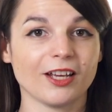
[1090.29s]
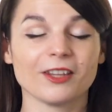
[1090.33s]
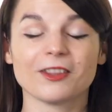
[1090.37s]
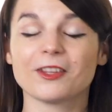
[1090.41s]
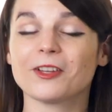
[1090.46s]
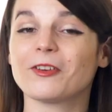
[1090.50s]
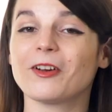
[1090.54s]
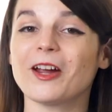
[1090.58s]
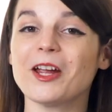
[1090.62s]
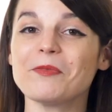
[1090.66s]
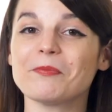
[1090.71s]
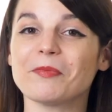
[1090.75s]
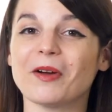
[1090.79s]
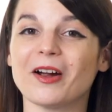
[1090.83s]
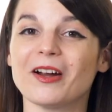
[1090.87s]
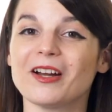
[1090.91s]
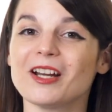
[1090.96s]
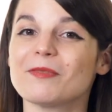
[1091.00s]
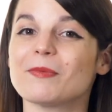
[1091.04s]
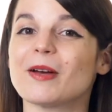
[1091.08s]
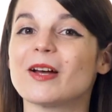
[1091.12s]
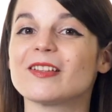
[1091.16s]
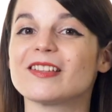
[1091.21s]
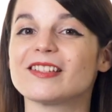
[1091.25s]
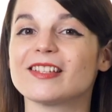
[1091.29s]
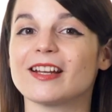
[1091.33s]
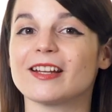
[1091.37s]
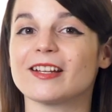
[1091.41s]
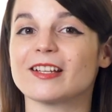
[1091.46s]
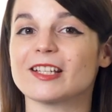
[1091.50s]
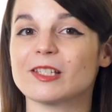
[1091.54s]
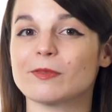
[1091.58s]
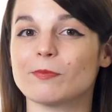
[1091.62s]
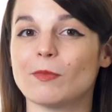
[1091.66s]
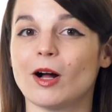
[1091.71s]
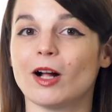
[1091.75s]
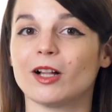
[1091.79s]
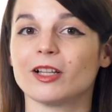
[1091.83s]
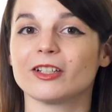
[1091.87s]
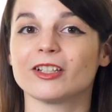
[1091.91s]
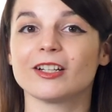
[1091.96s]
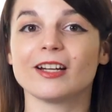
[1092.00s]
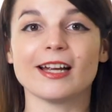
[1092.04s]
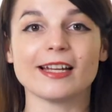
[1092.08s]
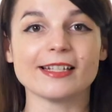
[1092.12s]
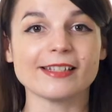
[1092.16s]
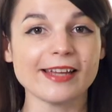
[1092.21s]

The great part about setting smaller,